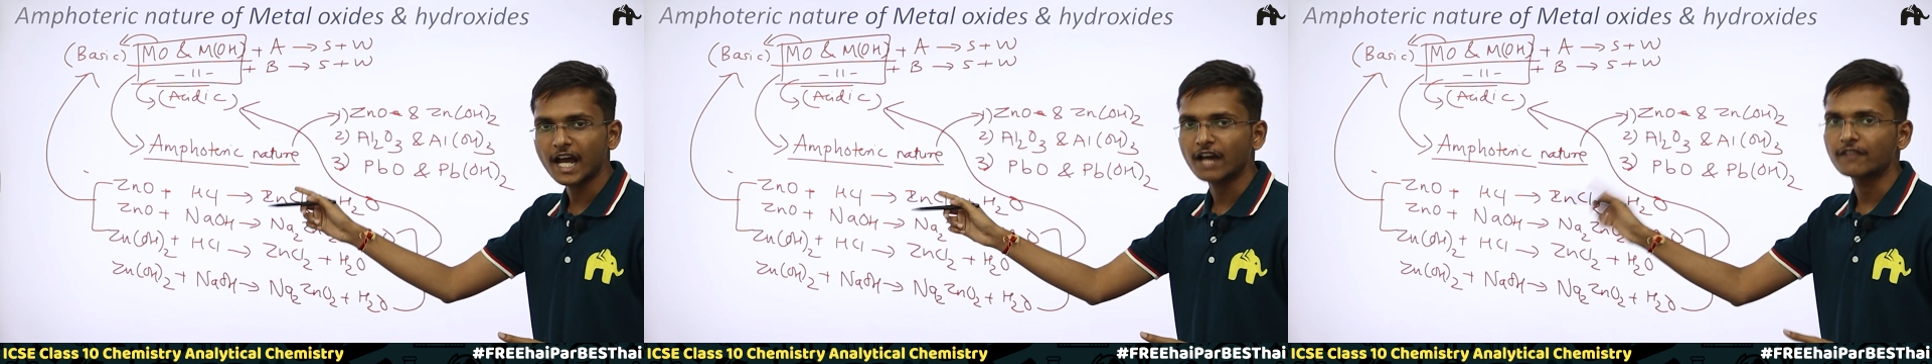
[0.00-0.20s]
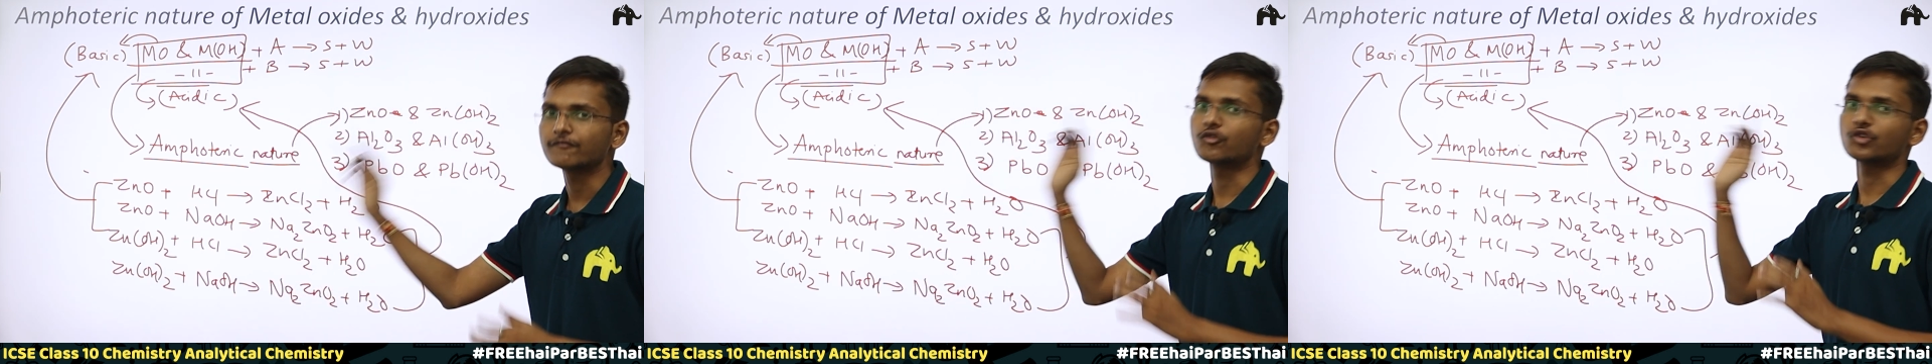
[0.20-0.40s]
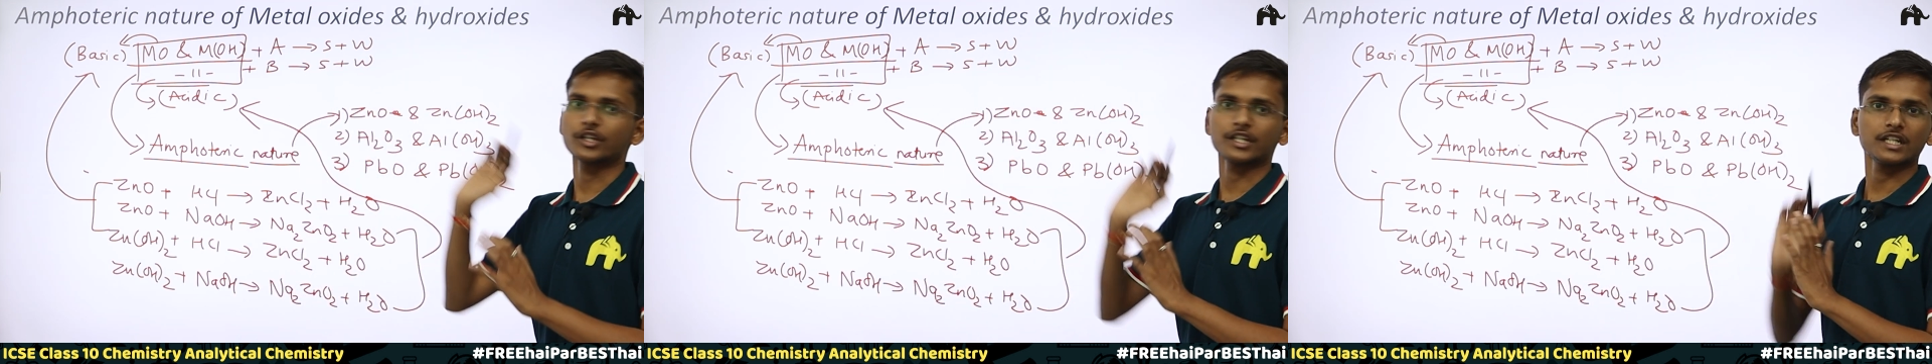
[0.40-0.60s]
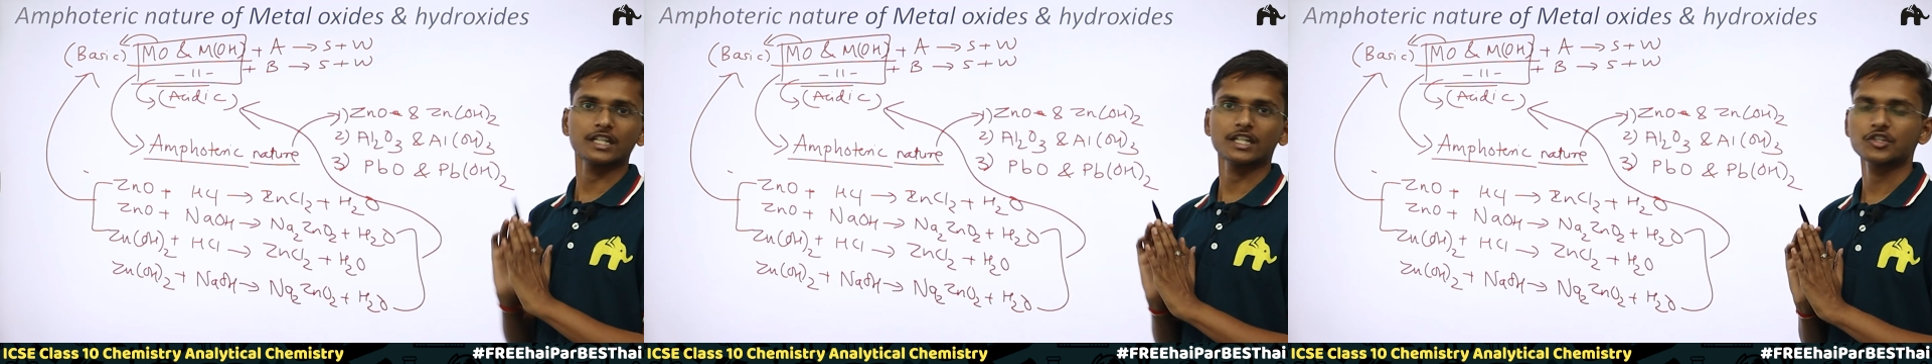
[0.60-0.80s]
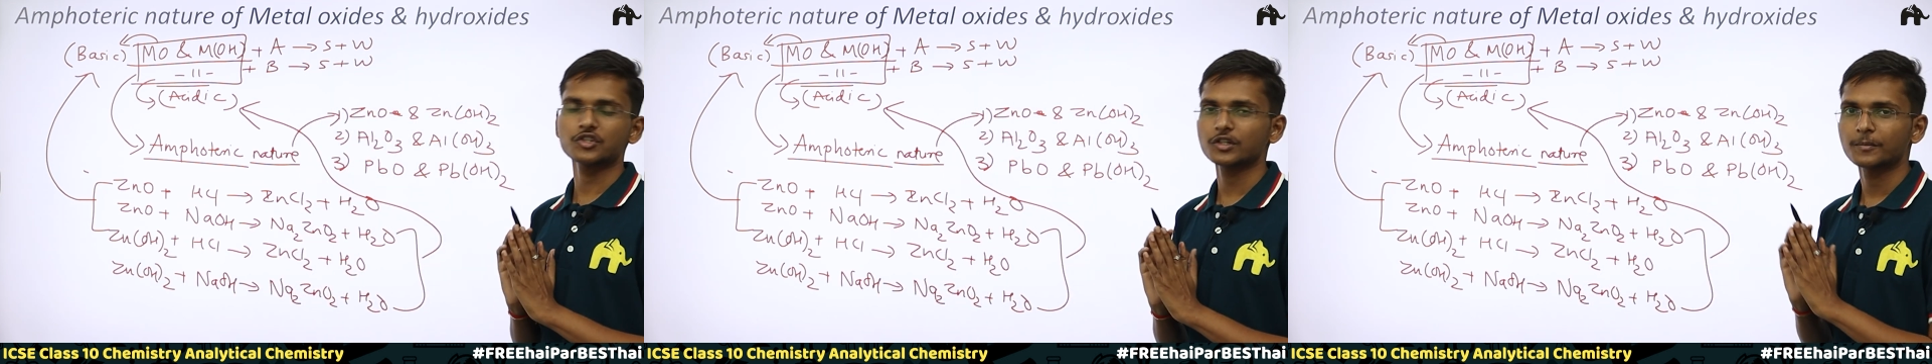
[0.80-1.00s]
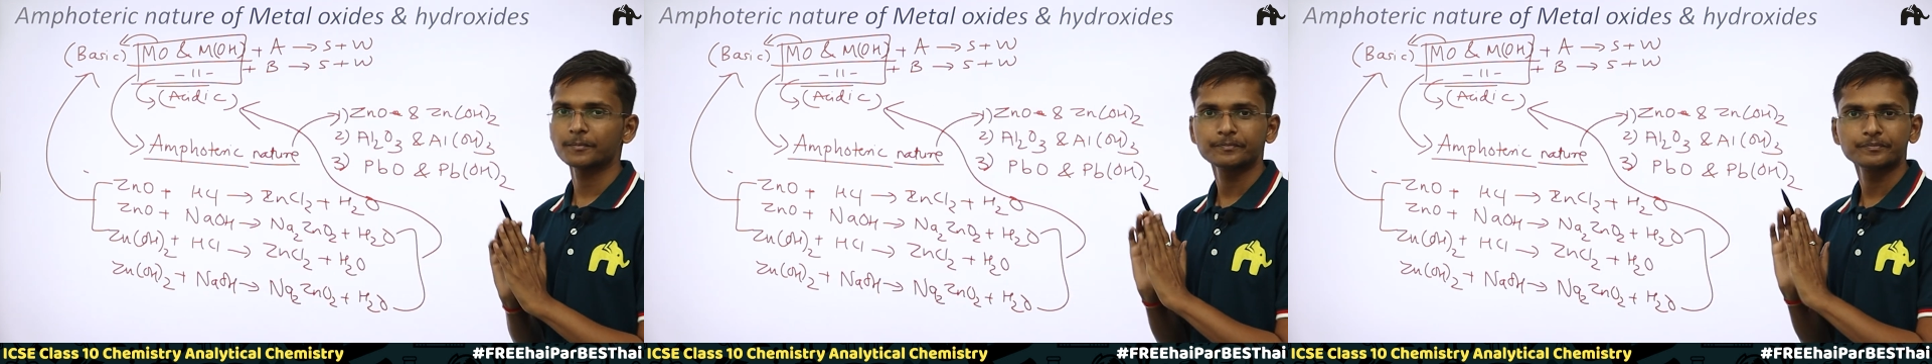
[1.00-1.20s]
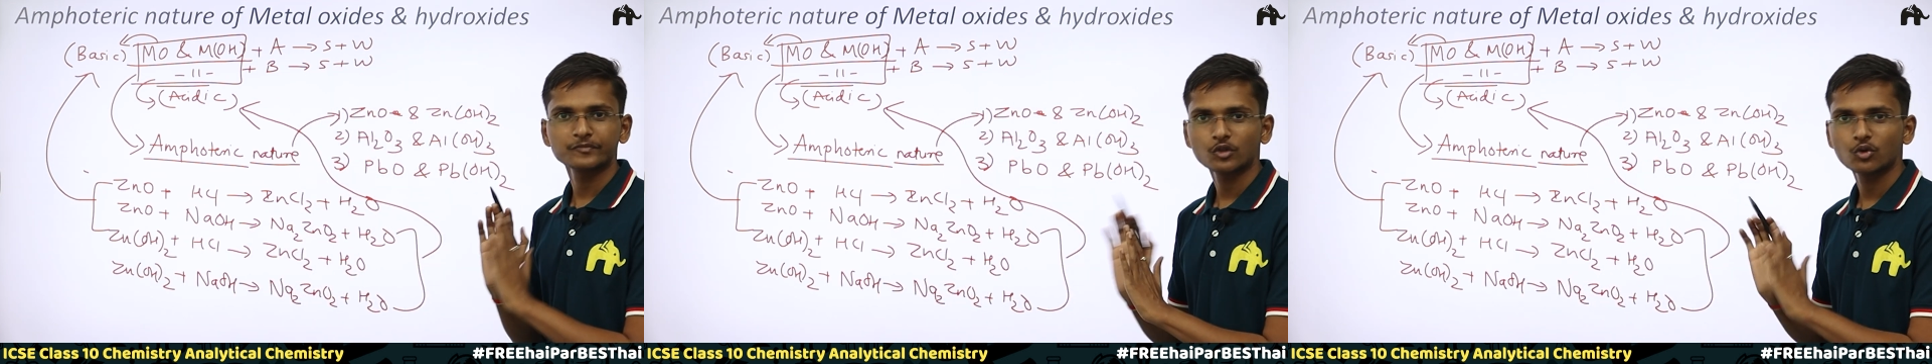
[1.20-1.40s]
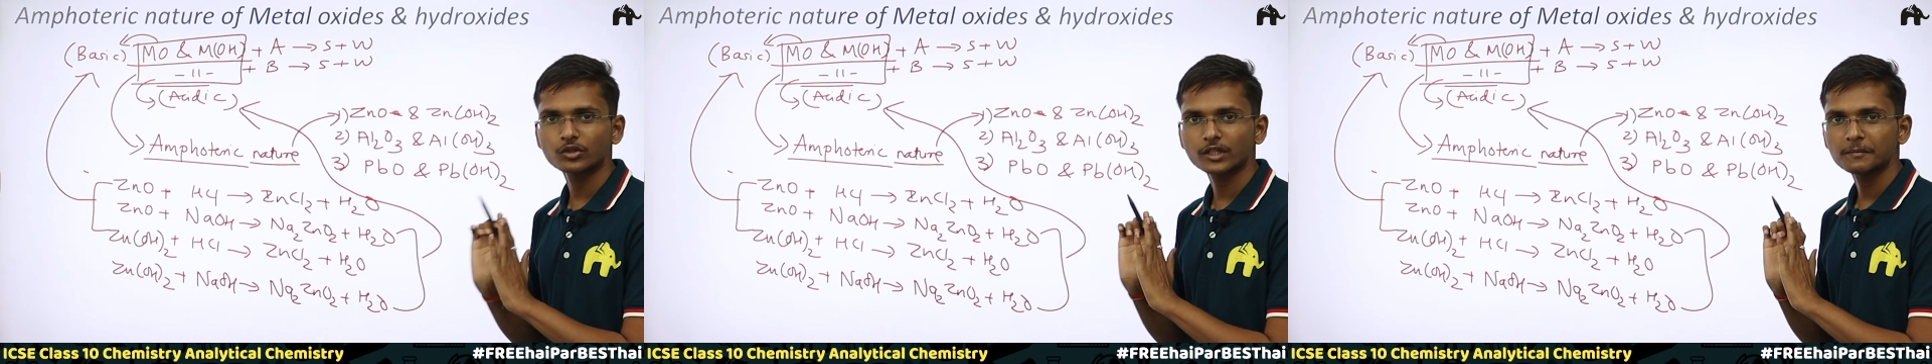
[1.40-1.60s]
amphoteric nature,
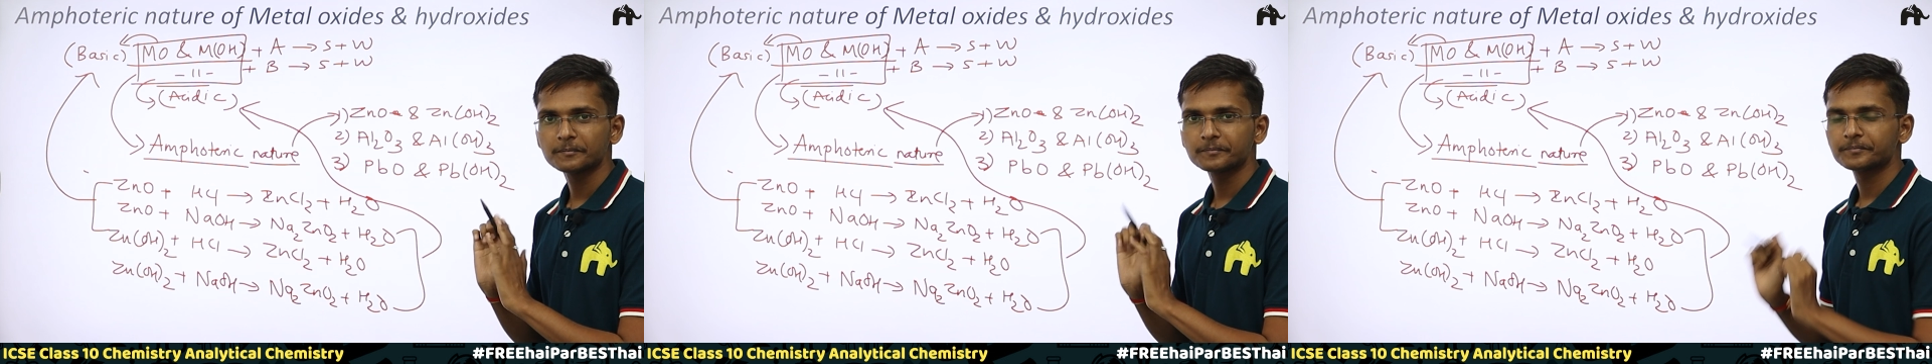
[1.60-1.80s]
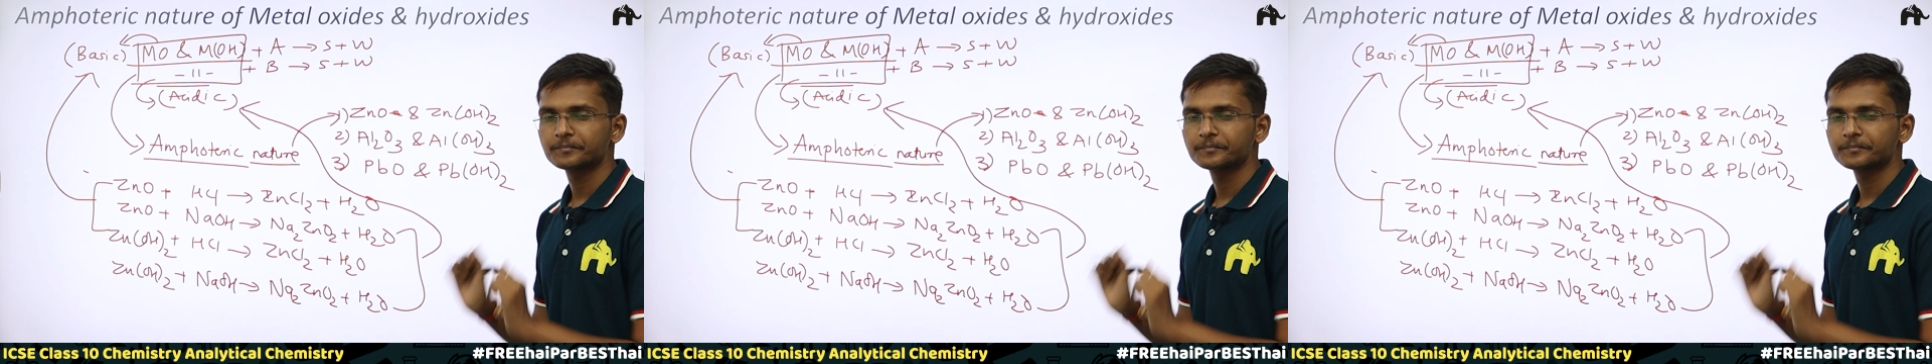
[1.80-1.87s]
okay.